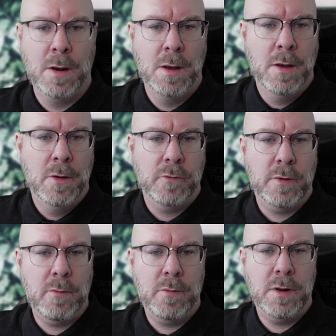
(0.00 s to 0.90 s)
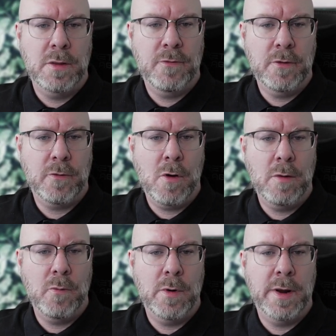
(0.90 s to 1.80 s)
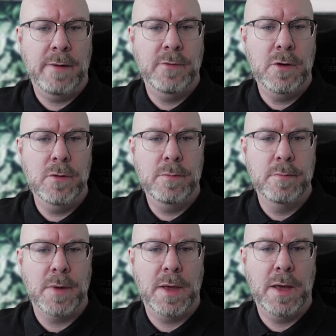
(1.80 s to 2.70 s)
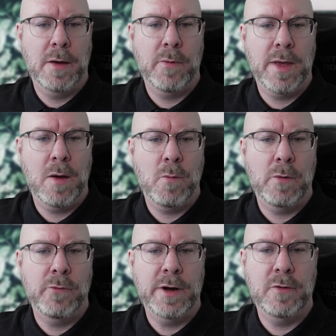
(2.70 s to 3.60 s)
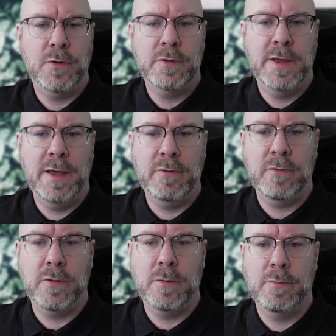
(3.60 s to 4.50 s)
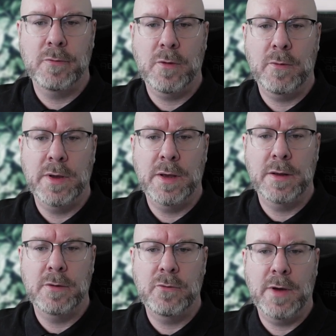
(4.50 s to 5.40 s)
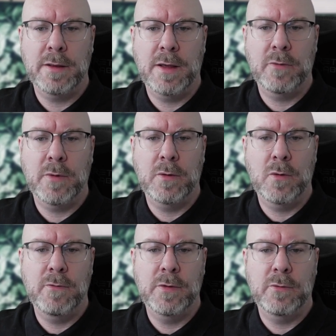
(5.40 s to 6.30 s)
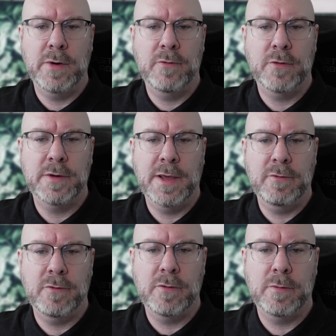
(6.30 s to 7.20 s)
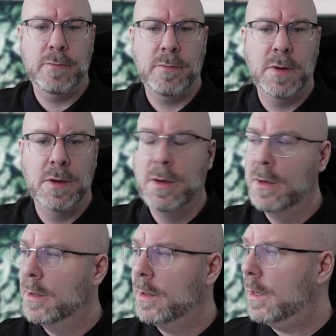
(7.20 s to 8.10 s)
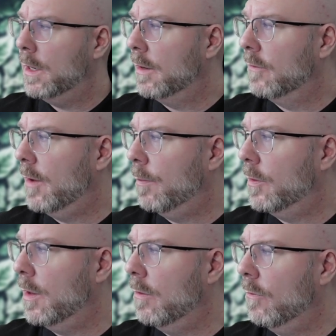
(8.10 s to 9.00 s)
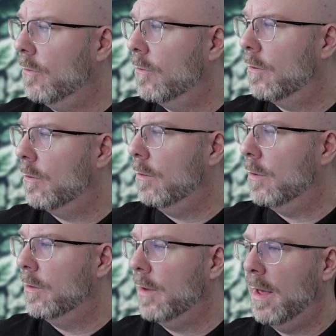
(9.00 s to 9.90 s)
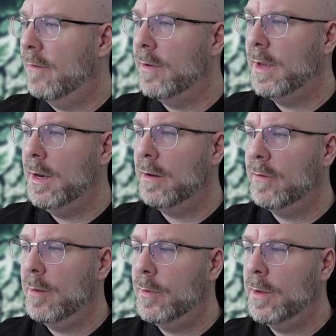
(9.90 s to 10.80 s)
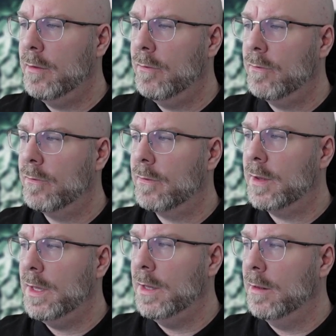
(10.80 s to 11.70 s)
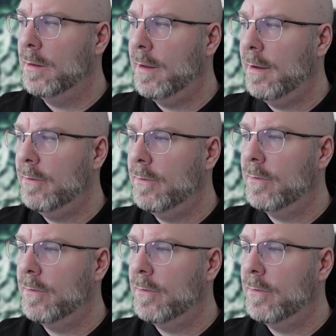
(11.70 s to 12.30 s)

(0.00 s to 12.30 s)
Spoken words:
So then in the first column, we want to have new. We have one ready for test. So we drag that one over to ready for test. In acceptance, we want to have in acceptance, in test,